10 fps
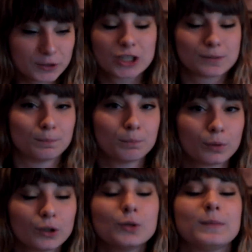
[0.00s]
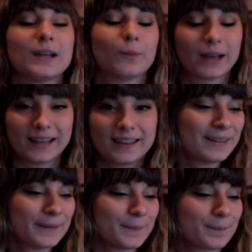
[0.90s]
just blew me away.
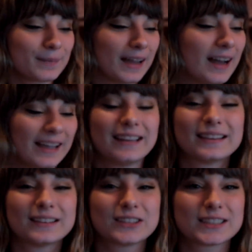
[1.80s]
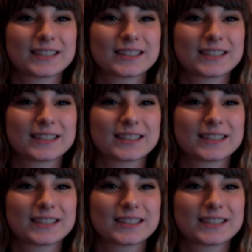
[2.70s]
And